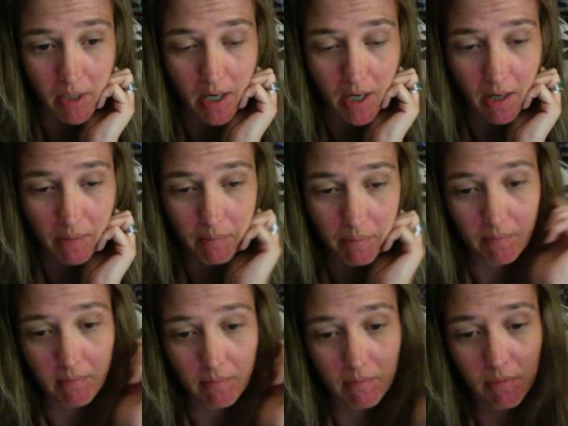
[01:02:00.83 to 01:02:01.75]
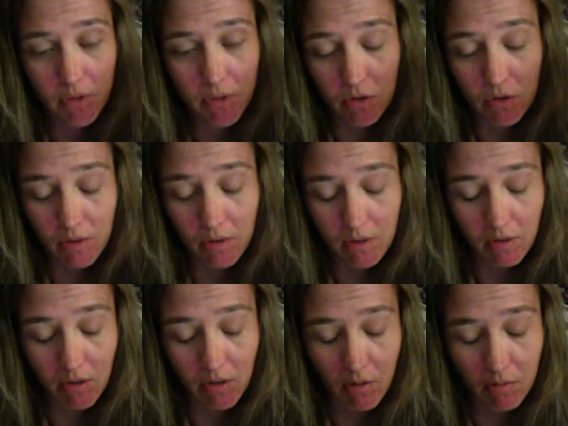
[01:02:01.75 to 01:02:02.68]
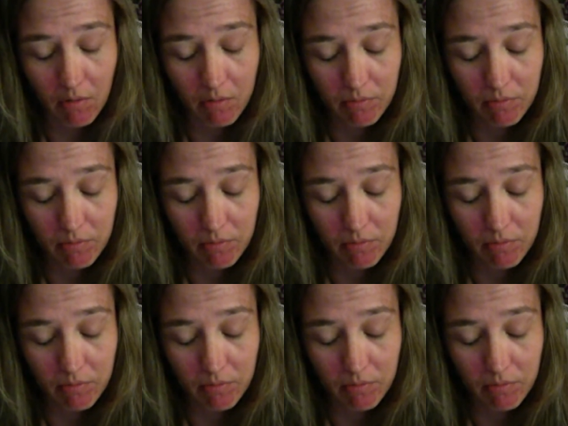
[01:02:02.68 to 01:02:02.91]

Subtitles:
up, you know,